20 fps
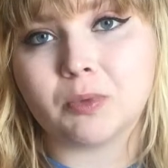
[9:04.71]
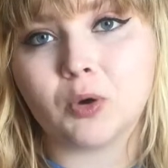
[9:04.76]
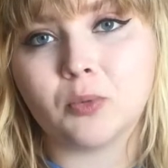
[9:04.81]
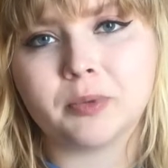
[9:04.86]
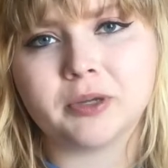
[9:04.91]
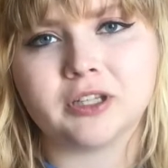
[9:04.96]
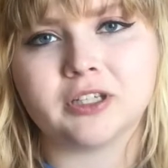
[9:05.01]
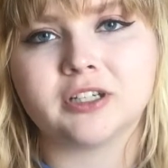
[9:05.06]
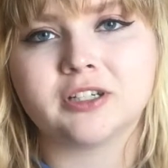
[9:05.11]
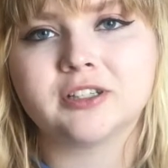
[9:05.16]
I'm
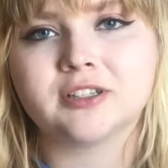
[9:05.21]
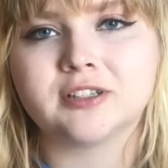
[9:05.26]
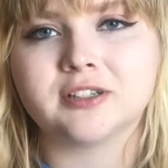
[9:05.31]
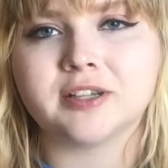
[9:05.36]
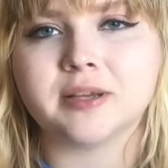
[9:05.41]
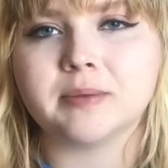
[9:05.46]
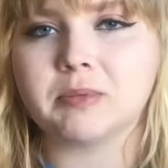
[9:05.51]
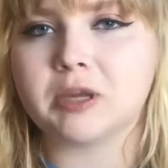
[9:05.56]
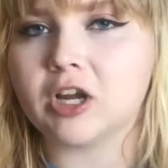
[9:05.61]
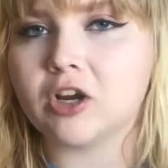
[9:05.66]
hoping that it's the
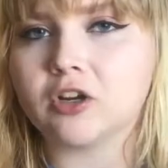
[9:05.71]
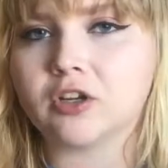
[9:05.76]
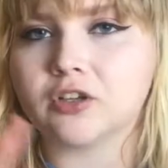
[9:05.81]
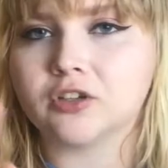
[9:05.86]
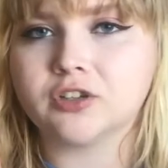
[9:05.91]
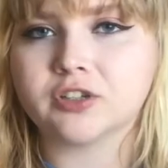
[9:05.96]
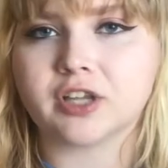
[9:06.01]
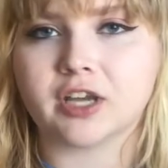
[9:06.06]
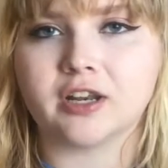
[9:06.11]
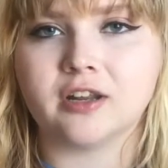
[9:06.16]
same
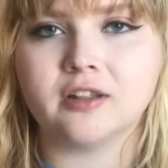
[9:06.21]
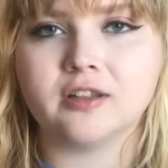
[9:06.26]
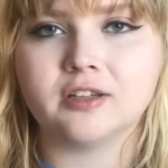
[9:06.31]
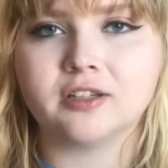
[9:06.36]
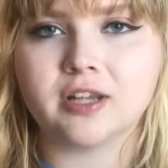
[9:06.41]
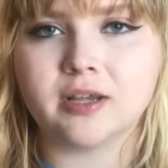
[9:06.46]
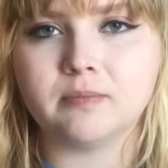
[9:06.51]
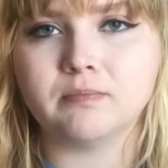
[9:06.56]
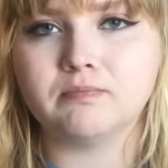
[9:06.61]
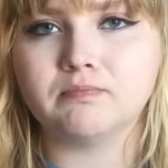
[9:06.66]
characters, kind of the
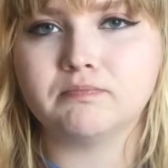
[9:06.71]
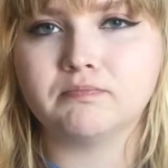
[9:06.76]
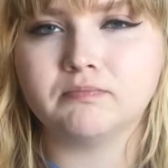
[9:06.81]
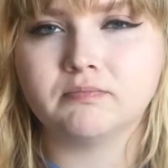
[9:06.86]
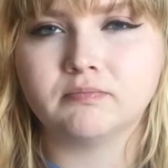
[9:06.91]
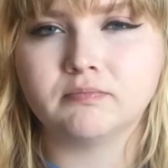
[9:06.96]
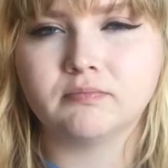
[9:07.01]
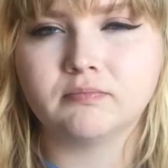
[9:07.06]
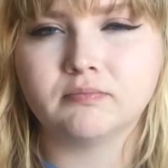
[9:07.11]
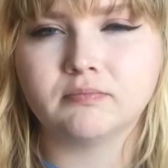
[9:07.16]
same
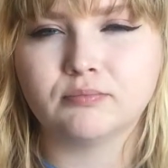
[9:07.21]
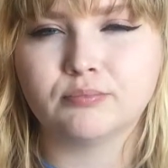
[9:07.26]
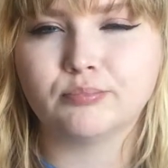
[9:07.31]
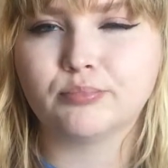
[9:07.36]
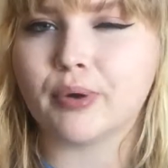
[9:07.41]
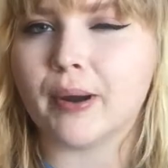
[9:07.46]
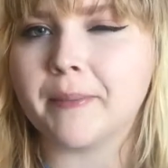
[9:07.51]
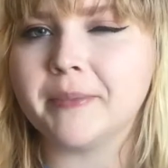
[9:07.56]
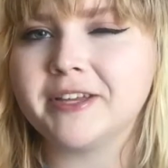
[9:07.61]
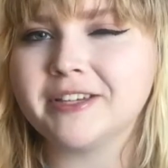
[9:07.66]

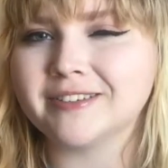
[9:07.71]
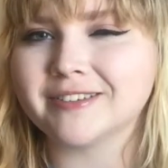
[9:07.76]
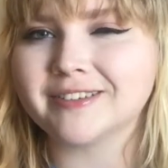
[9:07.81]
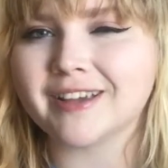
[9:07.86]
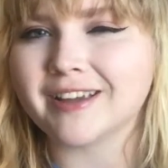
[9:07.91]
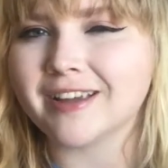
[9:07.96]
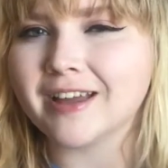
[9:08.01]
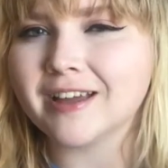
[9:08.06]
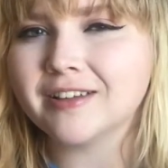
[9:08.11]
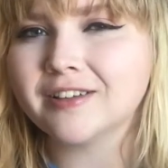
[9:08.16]
premise,
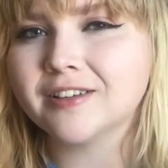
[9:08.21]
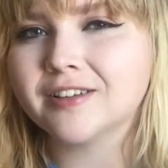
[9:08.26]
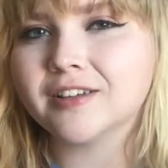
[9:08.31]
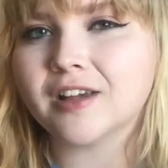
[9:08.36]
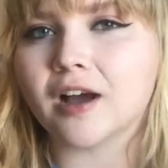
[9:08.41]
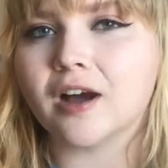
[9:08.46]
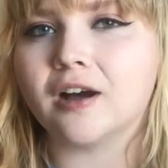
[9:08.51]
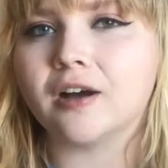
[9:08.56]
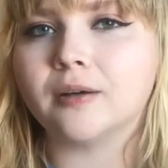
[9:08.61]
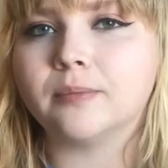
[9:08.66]
I guess.
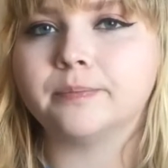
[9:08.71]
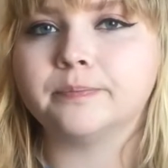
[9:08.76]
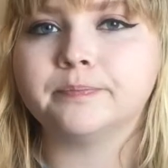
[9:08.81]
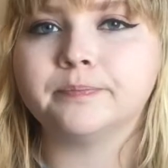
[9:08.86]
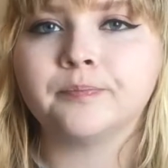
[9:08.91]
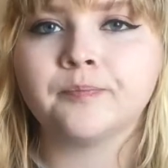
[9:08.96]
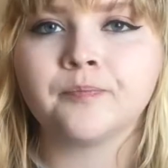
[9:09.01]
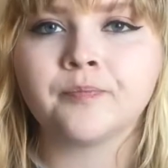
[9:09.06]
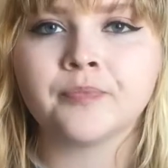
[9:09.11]
Um,